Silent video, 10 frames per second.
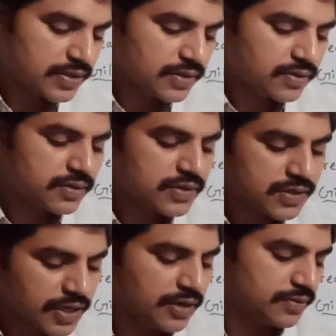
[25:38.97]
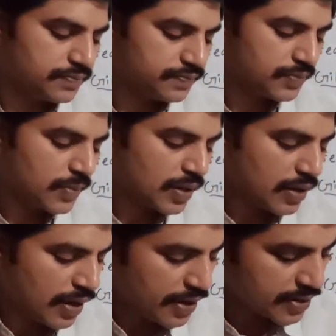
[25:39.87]
Skin.
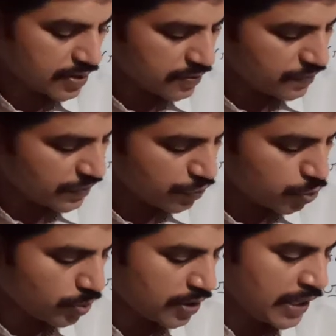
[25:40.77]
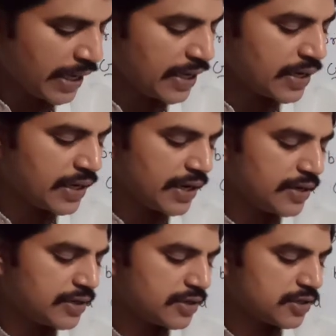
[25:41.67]
And fifth one, air
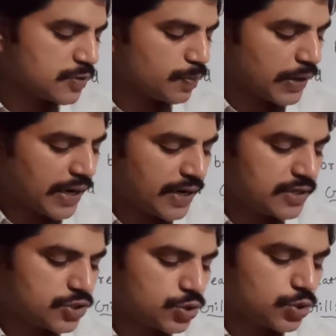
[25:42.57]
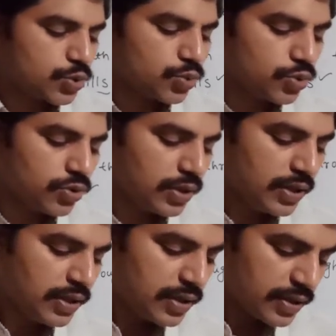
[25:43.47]
enters plants
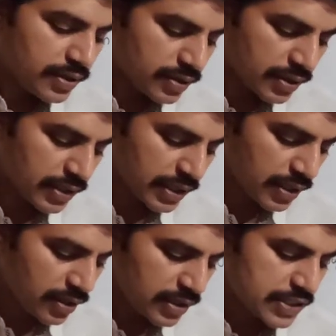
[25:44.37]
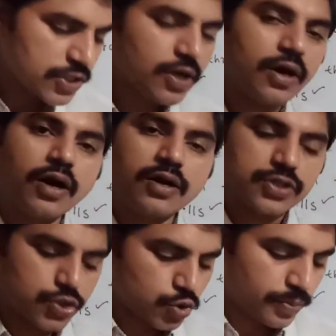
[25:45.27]
through gills or
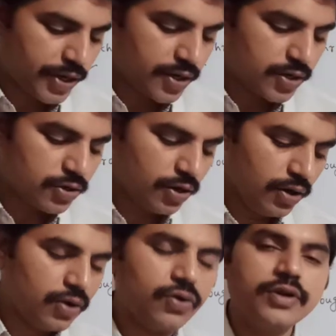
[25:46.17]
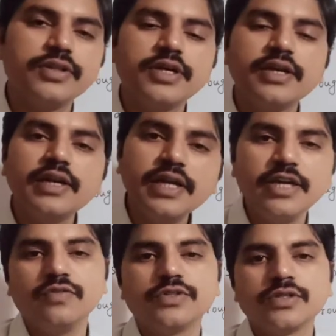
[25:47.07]
stomata on their
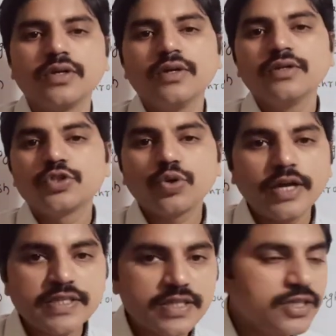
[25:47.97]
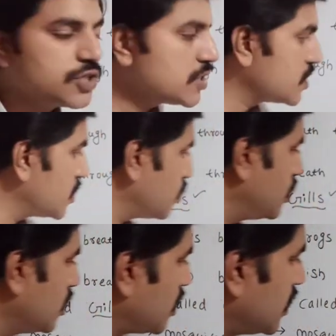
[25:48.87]
leaves. So I said just now,
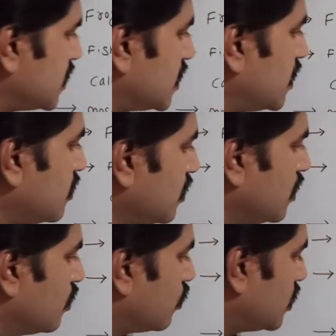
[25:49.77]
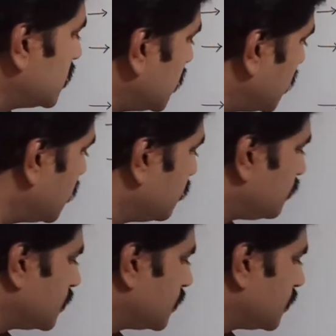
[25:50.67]
here I said, what is that?